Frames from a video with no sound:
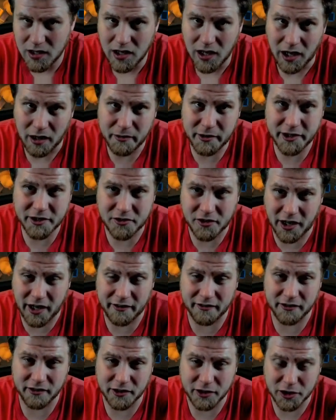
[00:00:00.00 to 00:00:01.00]
Ominous
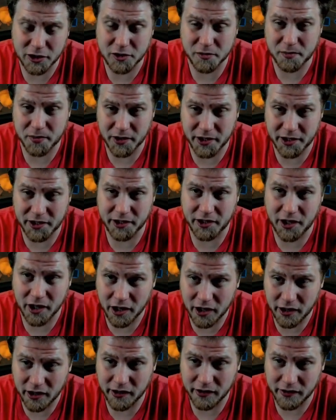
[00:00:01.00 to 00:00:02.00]
Traveler is a pretty good
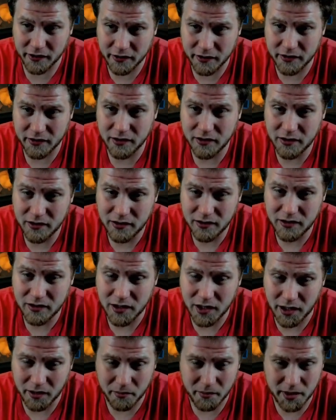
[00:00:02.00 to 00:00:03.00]
card,
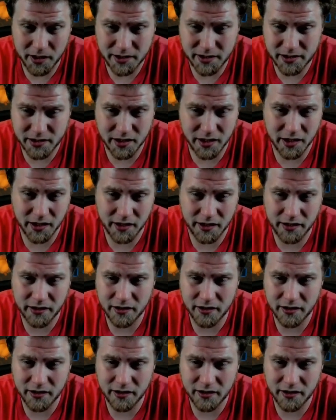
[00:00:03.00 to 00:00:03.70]
I must say.